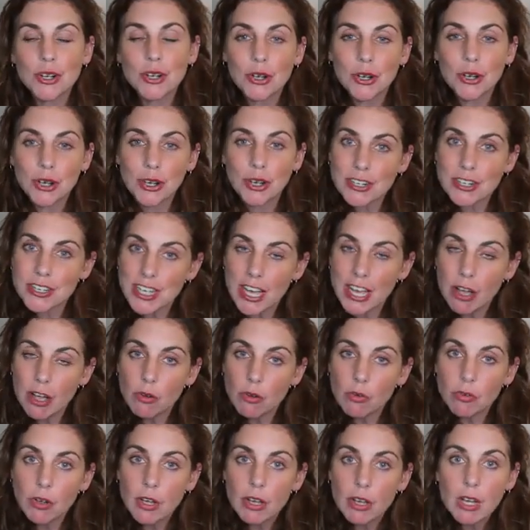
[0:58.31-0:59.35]
under
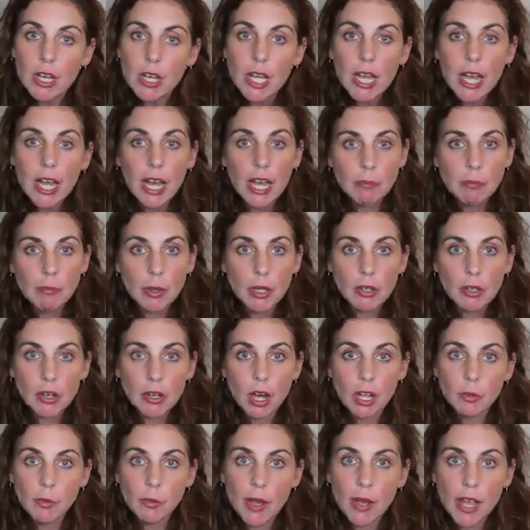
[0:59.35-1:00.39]
yourself and build
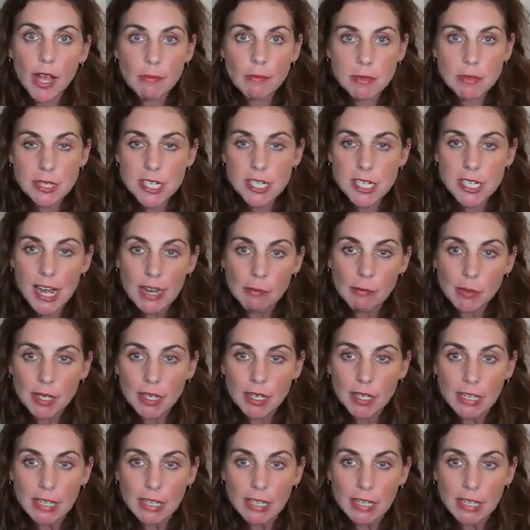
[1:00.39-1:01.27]
all the way up to Diamond